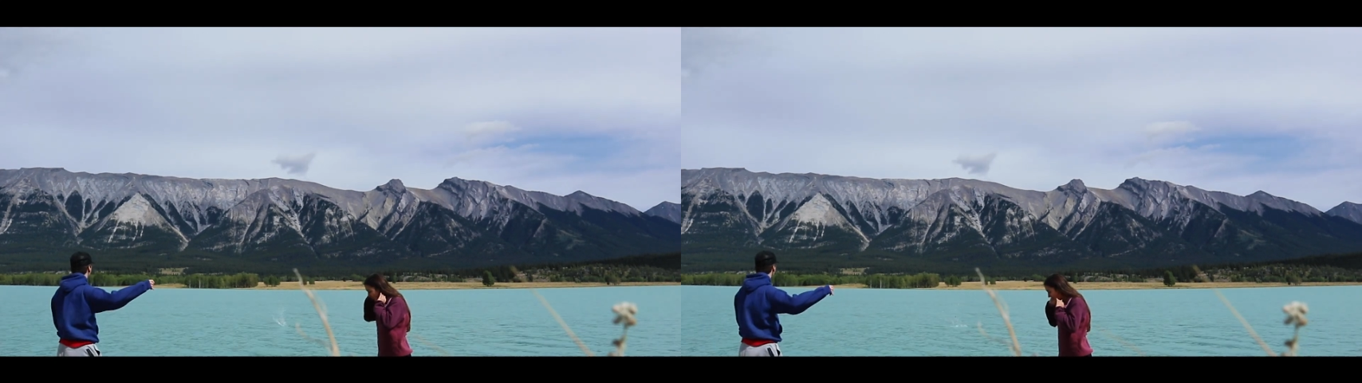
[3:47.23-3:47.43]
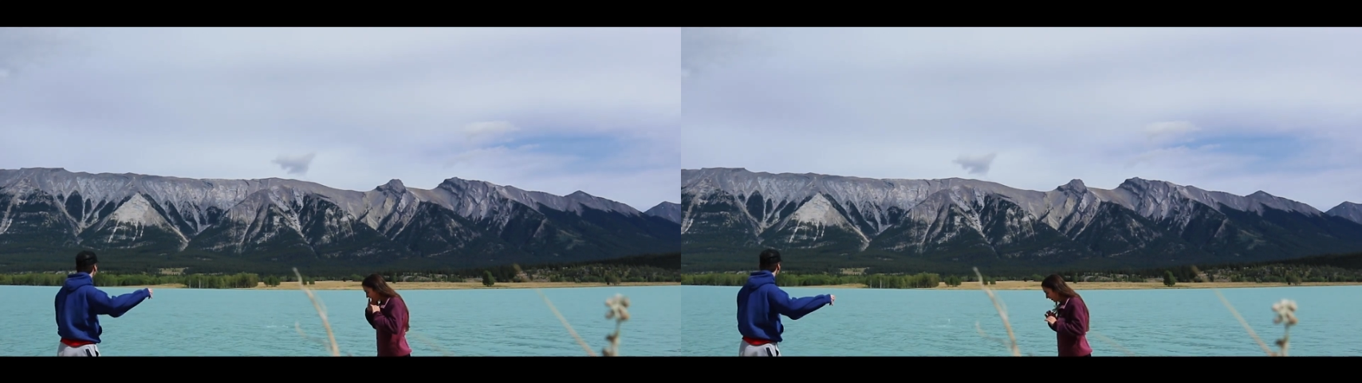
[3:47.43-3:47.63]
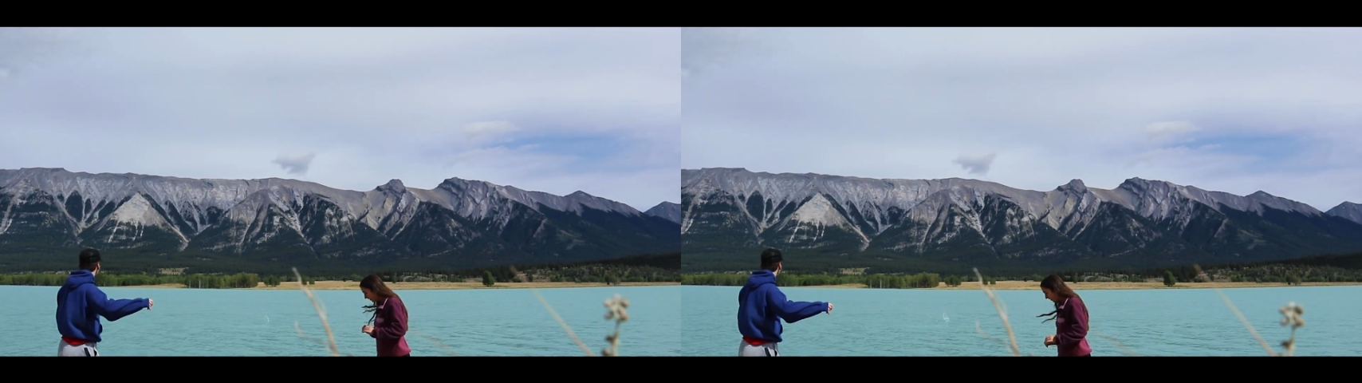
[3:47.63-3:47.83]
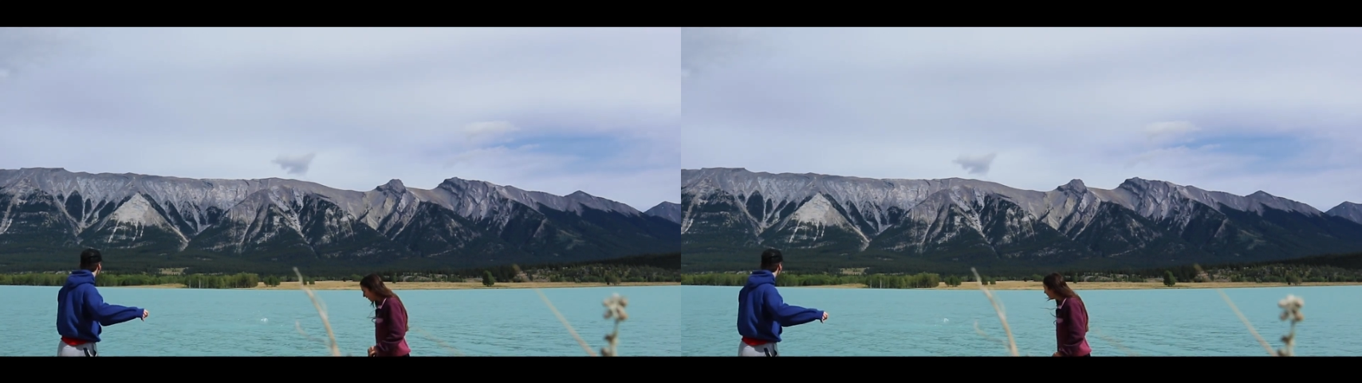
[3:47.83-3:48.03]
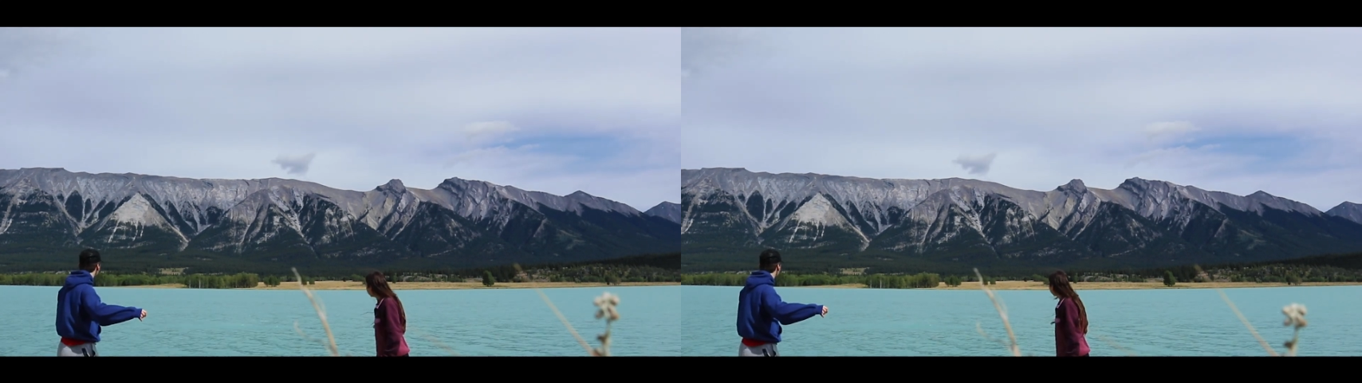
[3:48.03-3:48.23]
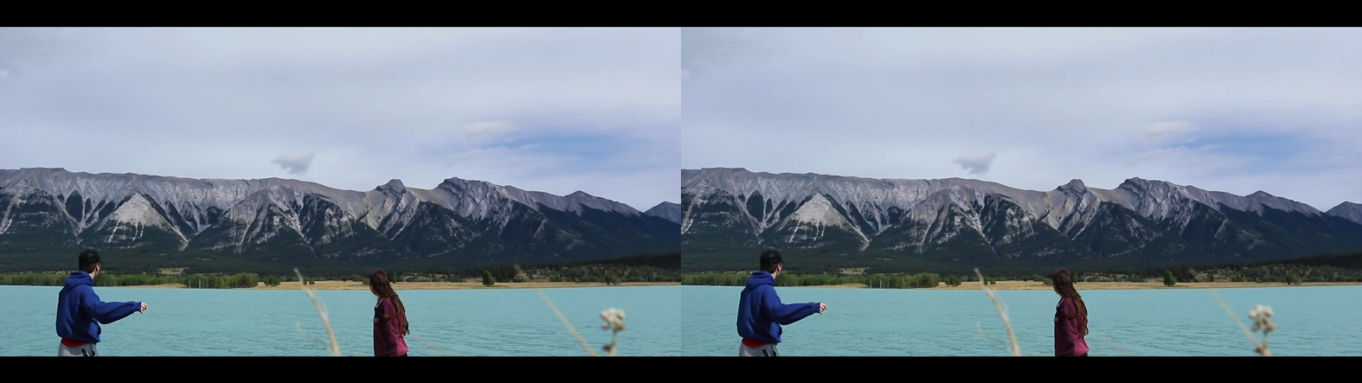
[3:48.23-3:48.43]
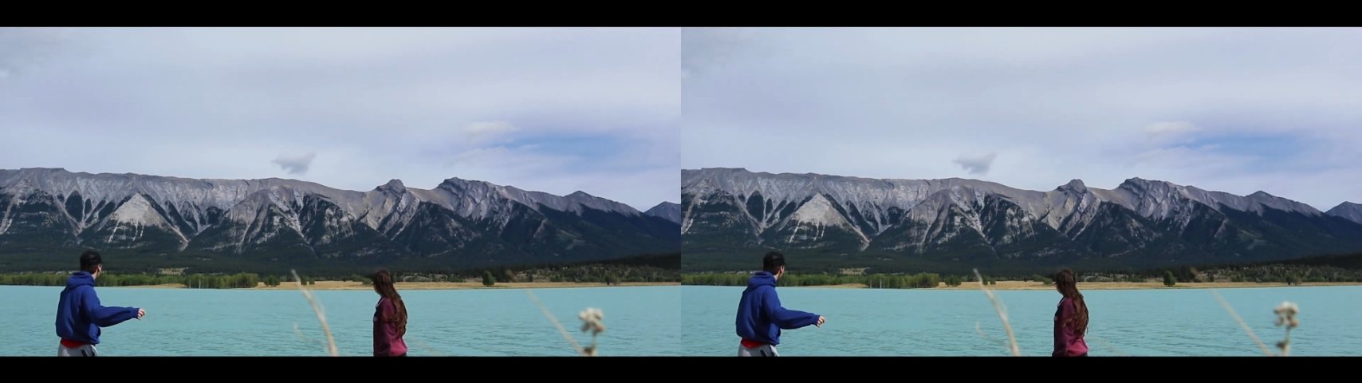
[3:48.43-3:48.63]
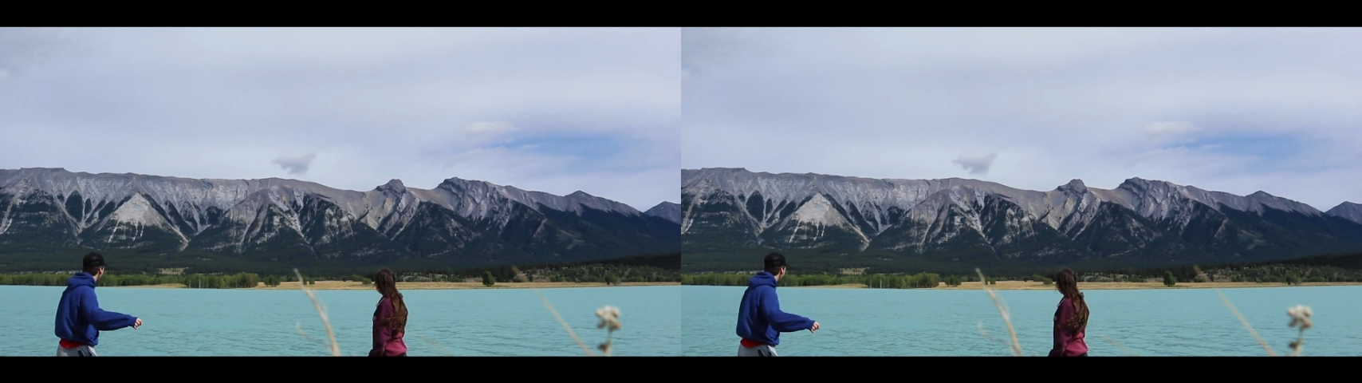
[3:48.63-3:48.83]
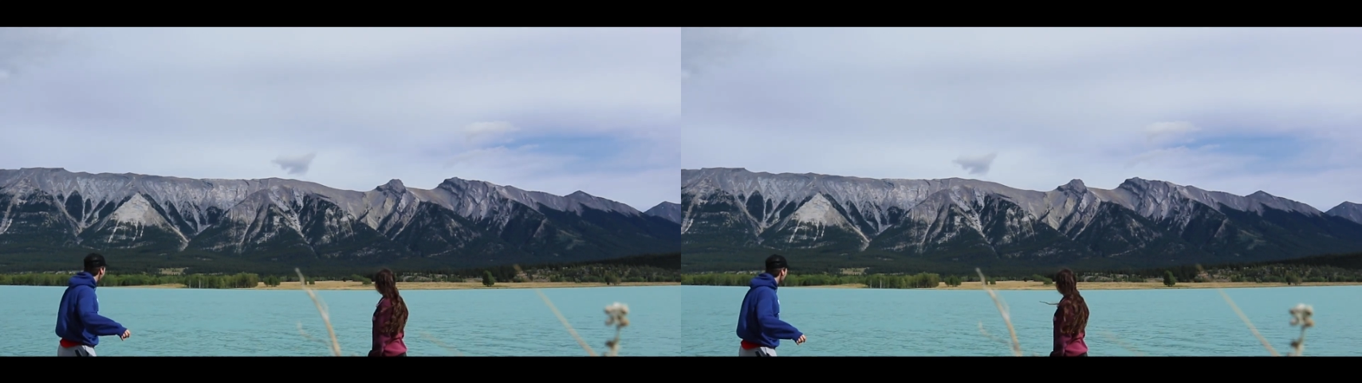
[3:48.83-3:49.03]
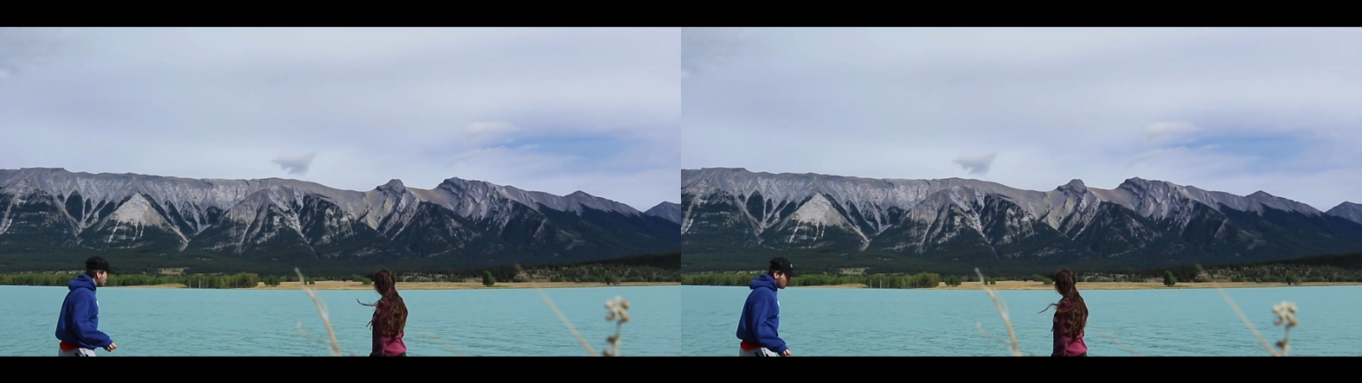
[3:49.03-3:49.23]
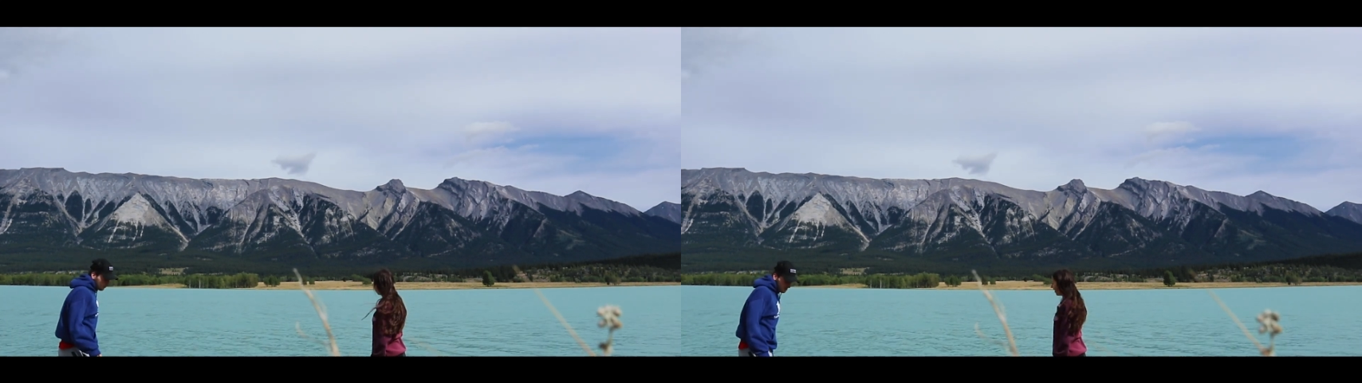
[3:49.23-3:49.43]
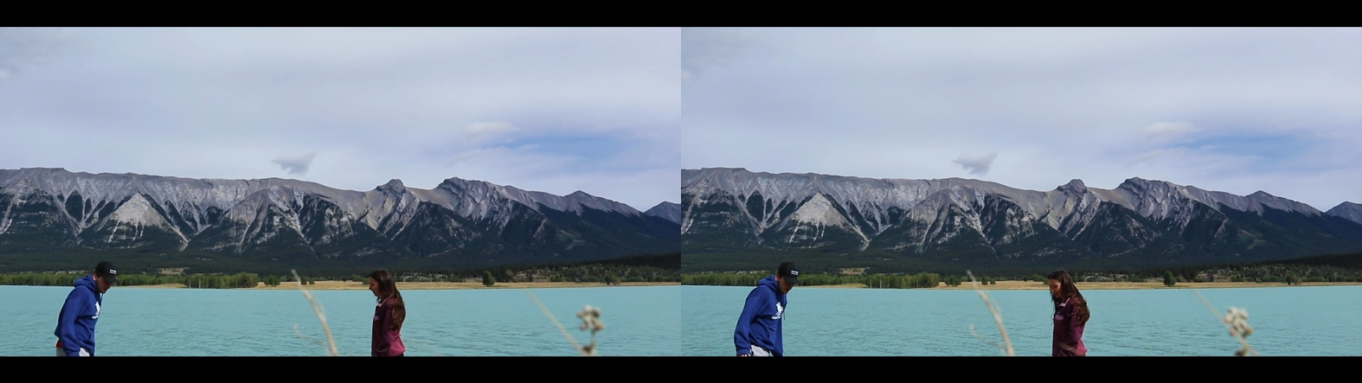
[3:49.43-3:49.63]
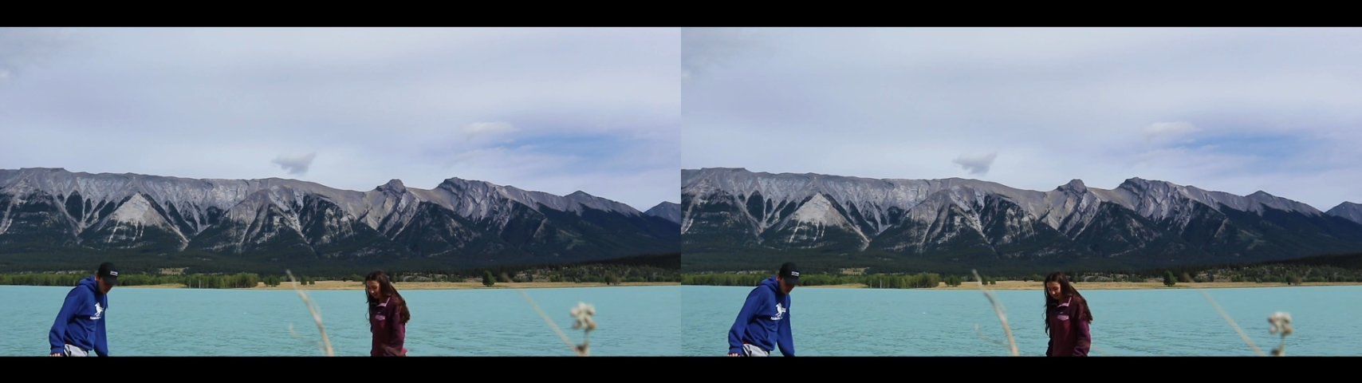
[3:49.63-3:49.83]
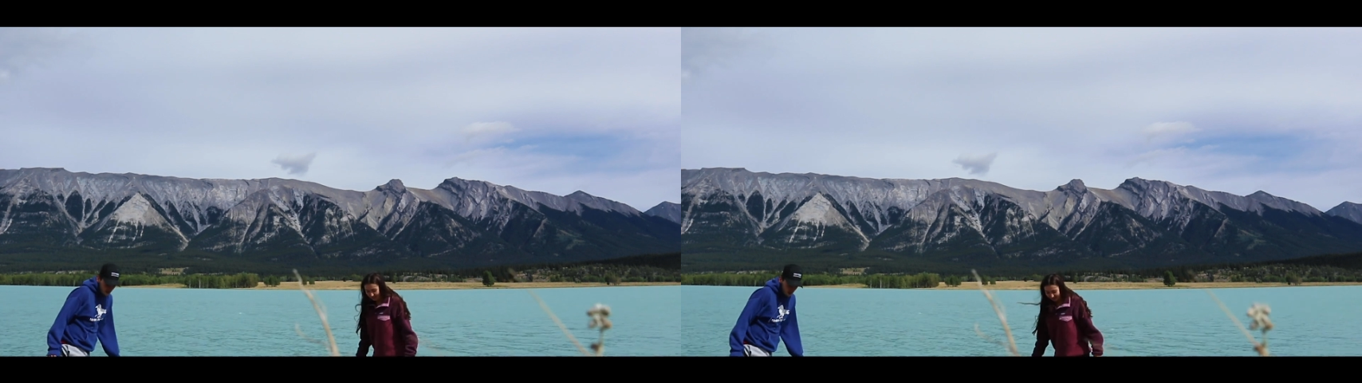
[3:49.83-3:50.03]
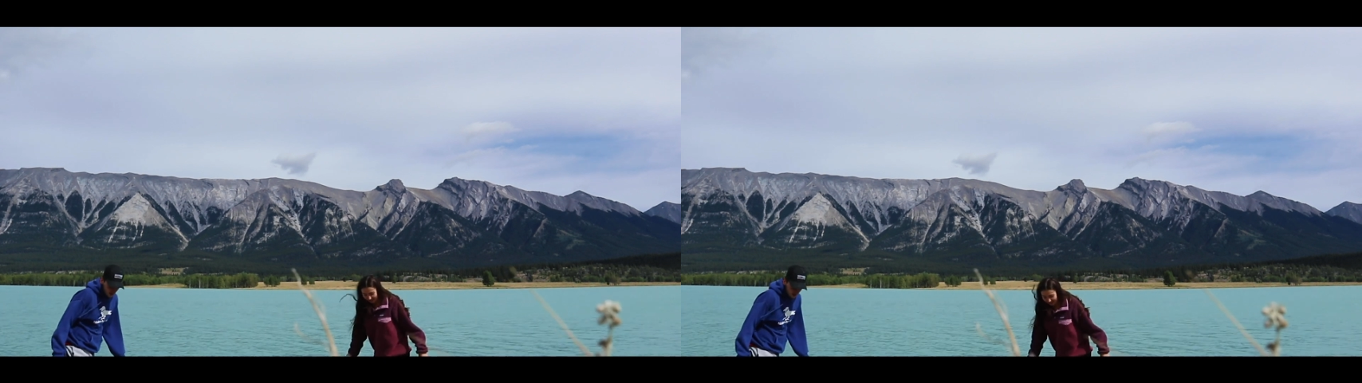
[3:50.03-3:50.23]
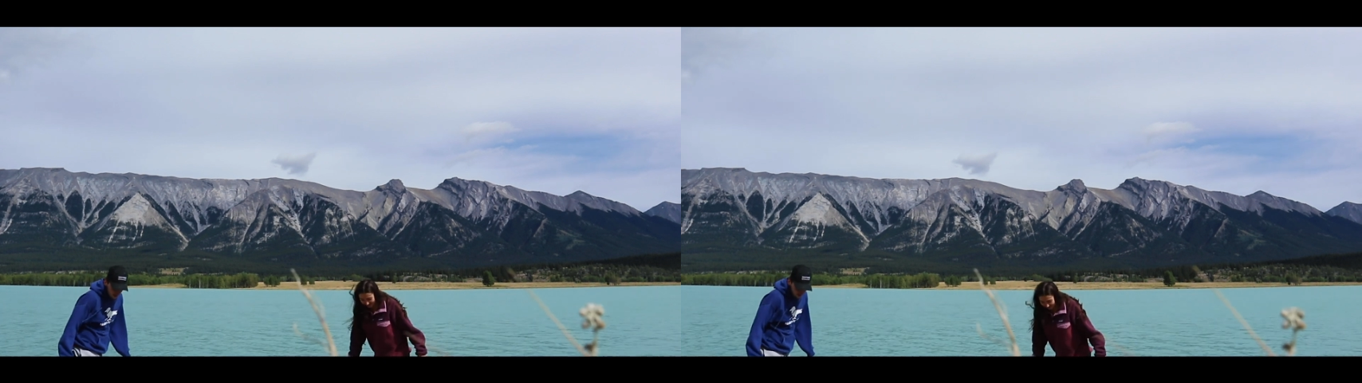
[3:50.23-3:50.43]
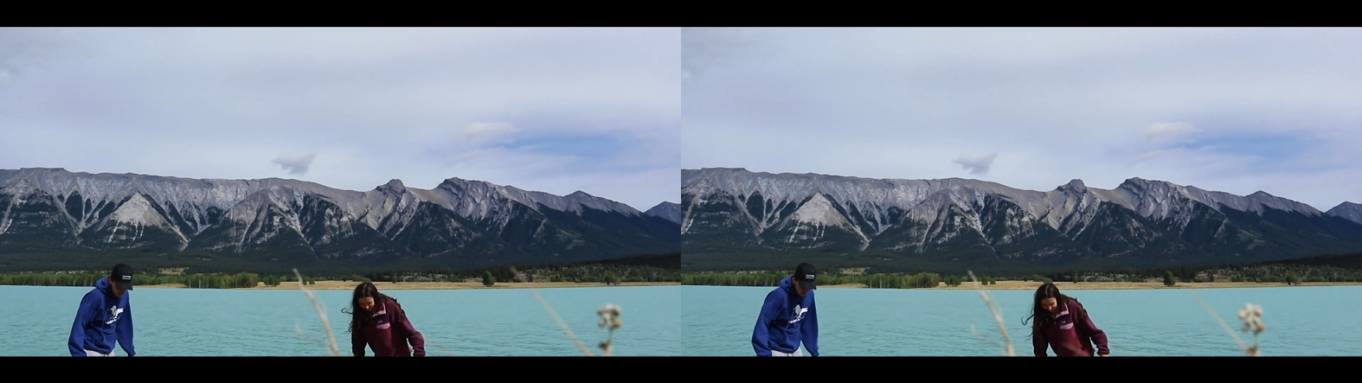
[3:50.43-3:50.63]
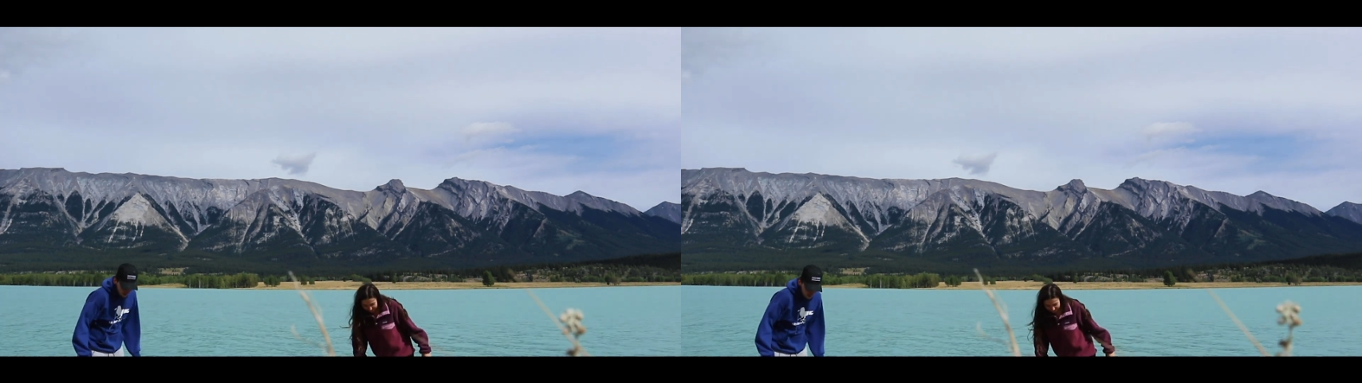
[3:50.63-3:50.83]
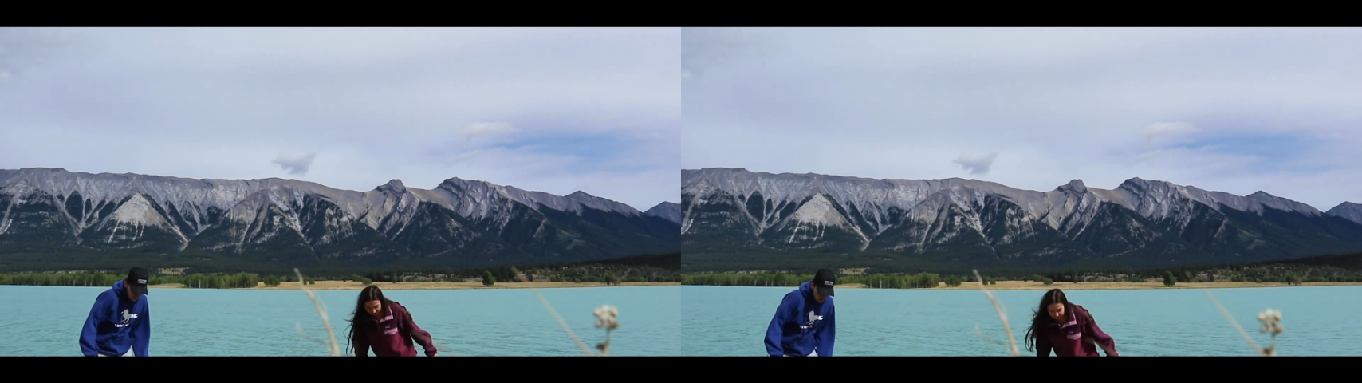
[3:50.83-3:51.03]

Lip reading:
[unreadable: no face in view]